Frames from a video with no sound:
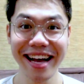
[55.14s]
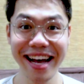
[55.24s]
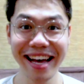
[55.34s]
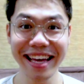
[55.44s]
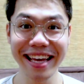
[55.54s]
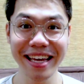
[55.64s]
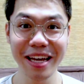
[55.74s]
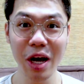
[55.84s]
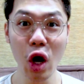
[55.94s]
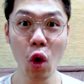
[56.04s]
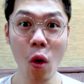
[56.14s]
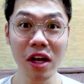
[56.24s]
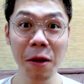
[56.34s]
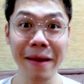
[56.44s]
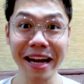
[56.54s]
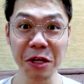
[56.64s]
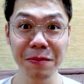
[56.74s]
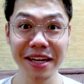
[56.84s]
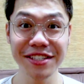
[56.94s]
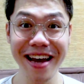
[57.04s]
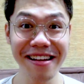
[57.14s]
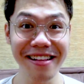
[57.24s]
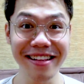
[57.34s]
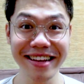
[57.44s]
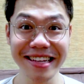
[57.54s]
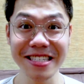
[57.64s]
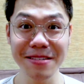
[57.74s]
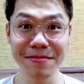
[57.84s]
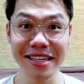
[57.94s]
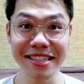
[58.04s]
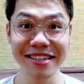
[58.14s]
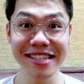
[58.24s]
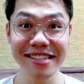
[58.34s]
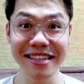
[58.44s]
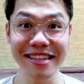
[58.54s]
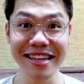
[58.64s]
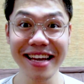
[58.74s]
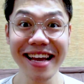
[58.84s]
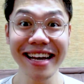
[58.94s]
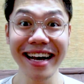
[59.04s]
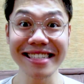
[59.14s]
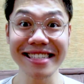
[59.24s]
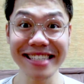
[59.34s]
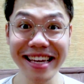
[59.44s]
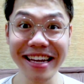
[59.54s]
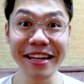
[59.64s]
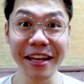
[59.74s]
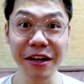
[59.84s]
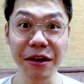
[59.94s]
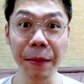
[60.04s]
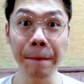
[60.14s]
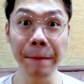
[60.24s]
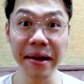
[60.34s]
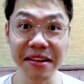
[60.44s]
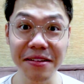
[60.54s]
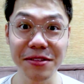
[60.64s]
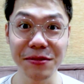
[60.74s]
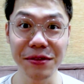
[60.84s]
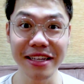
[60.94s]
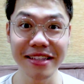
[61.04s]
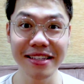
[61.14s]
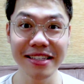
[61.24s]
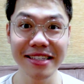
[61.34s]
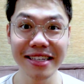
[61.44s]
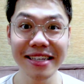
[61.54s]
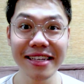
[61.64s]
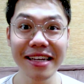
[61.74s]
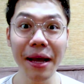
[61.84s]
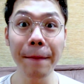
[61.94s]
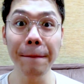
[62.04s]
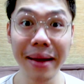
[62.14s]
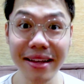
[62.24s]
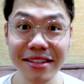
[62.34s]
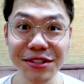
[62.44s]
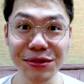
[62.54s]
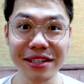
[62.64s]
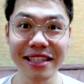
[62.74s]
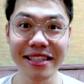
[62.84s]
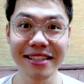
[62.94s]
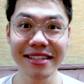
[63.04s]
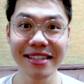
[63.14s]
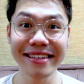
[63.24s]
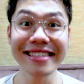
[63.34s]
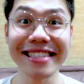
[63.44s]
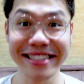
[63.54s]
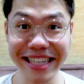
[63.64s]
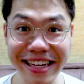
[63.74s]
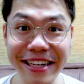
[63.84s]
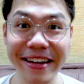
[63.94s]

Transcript: Hi, welcome back to my channel. It's me, Justin, a second year medical student. Med student. Second